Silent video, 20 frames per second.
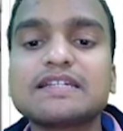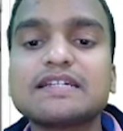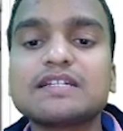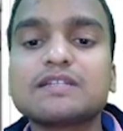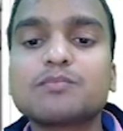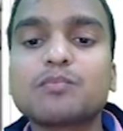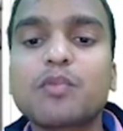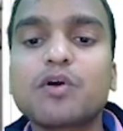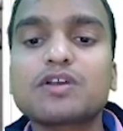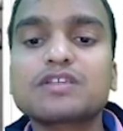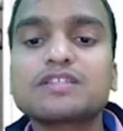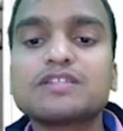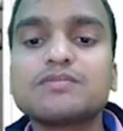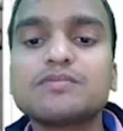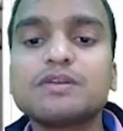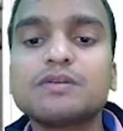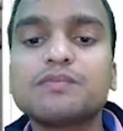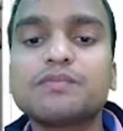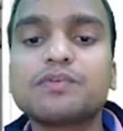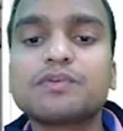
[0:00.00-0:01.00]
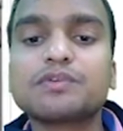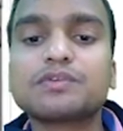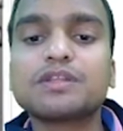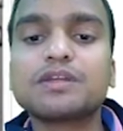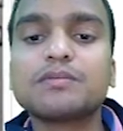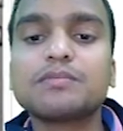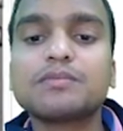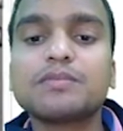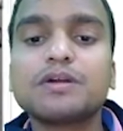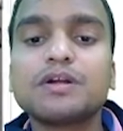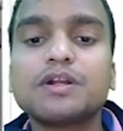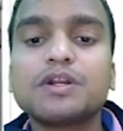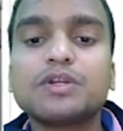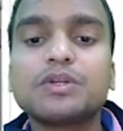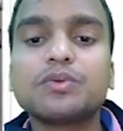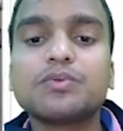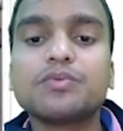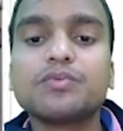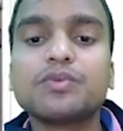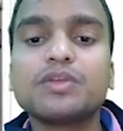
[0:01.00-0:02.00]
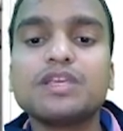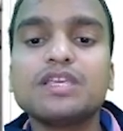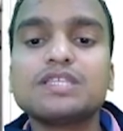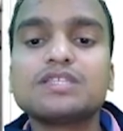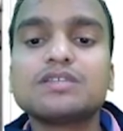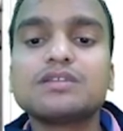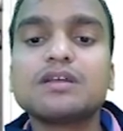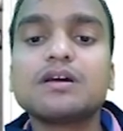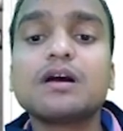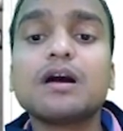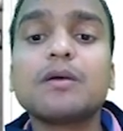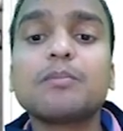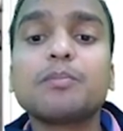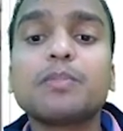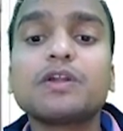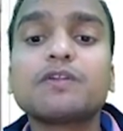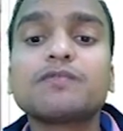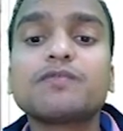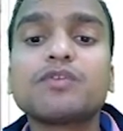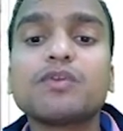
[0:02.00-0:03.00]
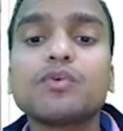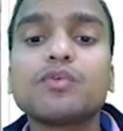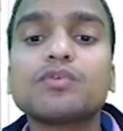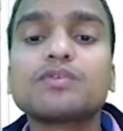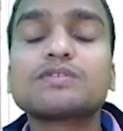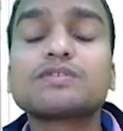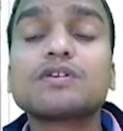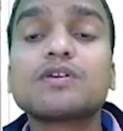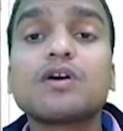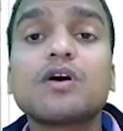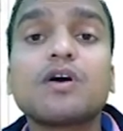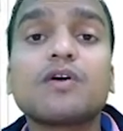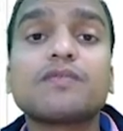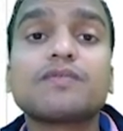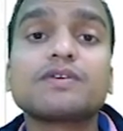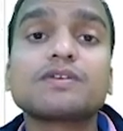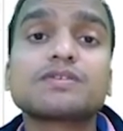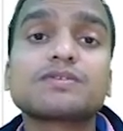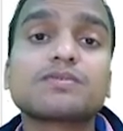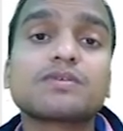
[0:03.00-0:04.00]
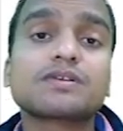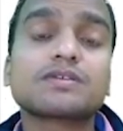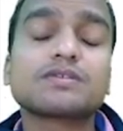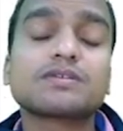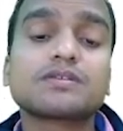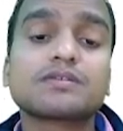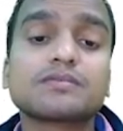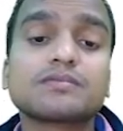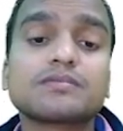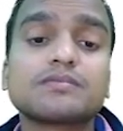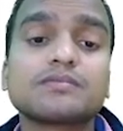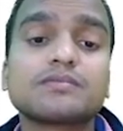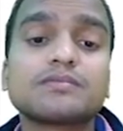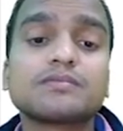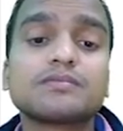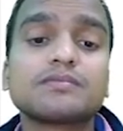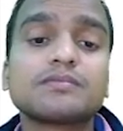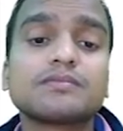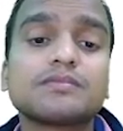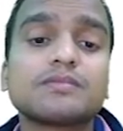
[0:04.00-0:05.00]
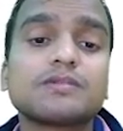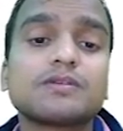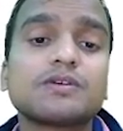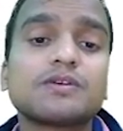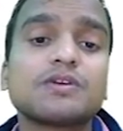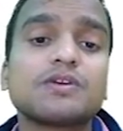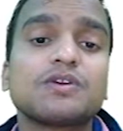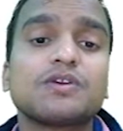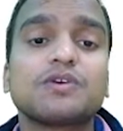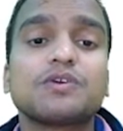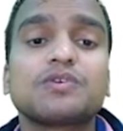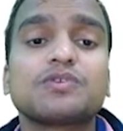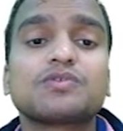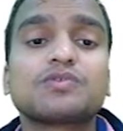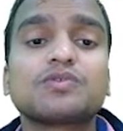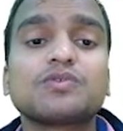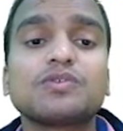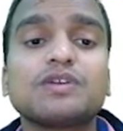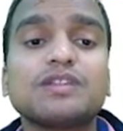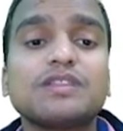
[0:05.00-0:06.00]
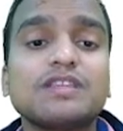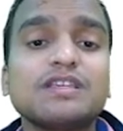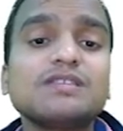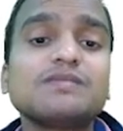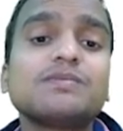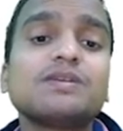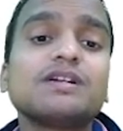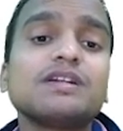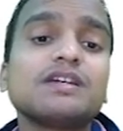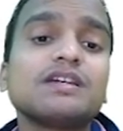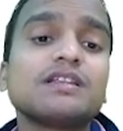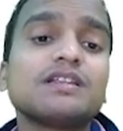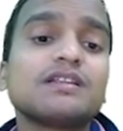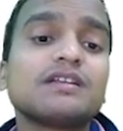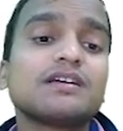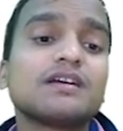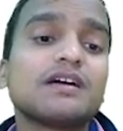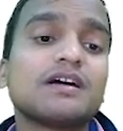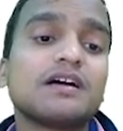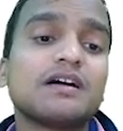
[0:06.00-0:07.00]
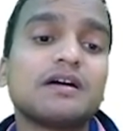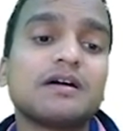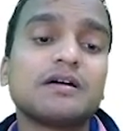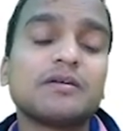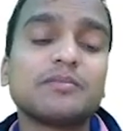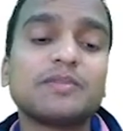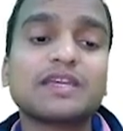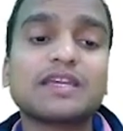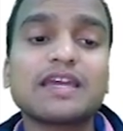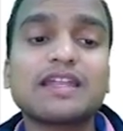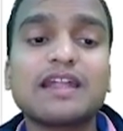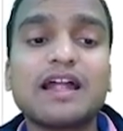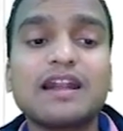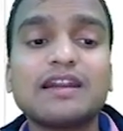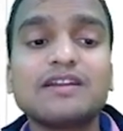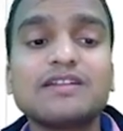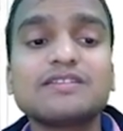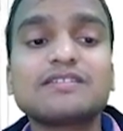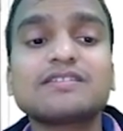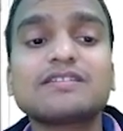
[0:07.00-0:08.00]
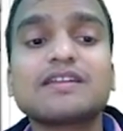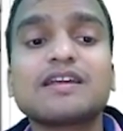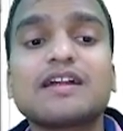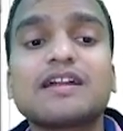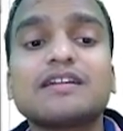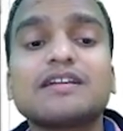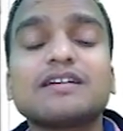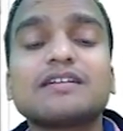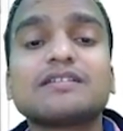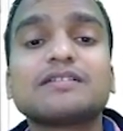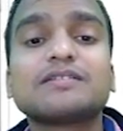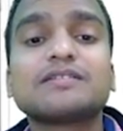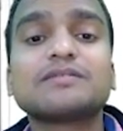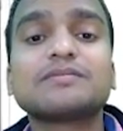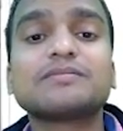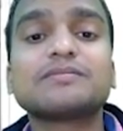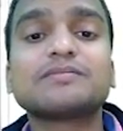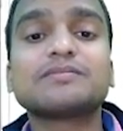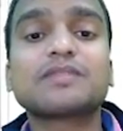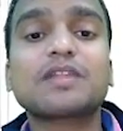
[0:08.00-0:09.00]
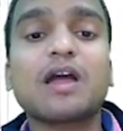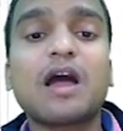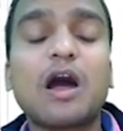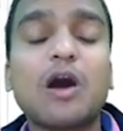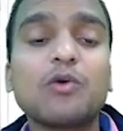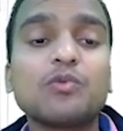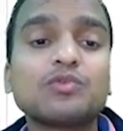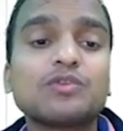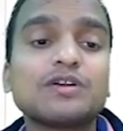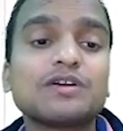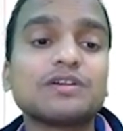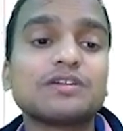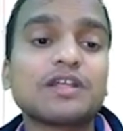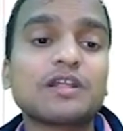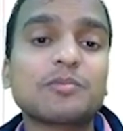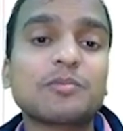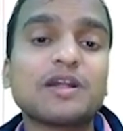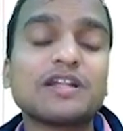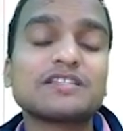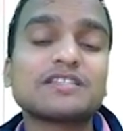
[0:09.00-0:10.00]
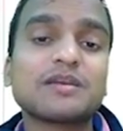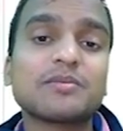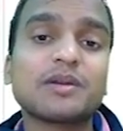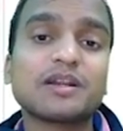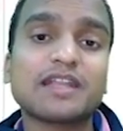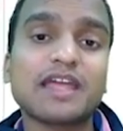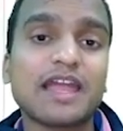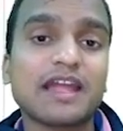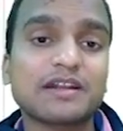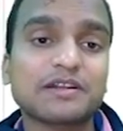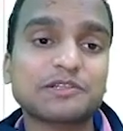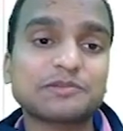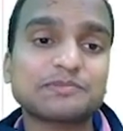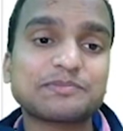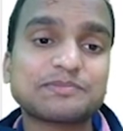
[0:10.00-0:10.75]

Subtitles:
it possible for them to reach the upper floors of a structure. So in this building we can understand how the termites have attacked